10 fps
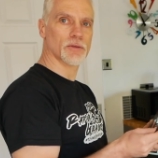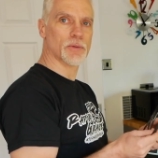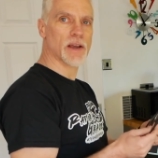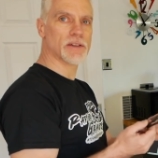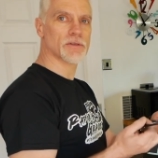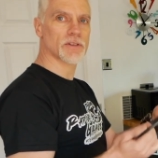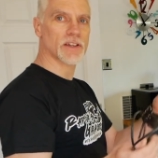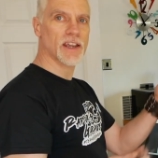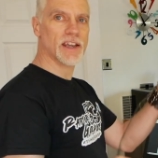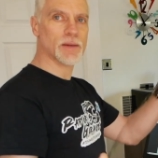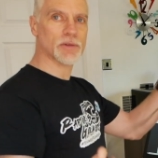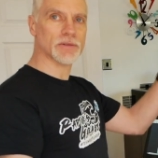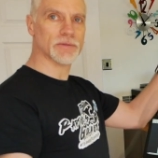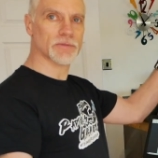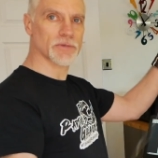remainder of the
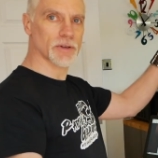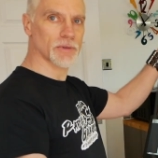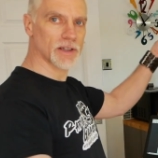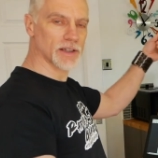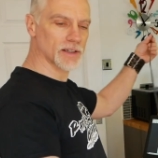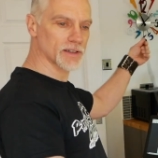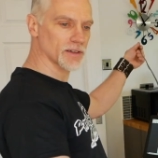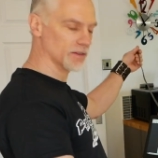cable so we need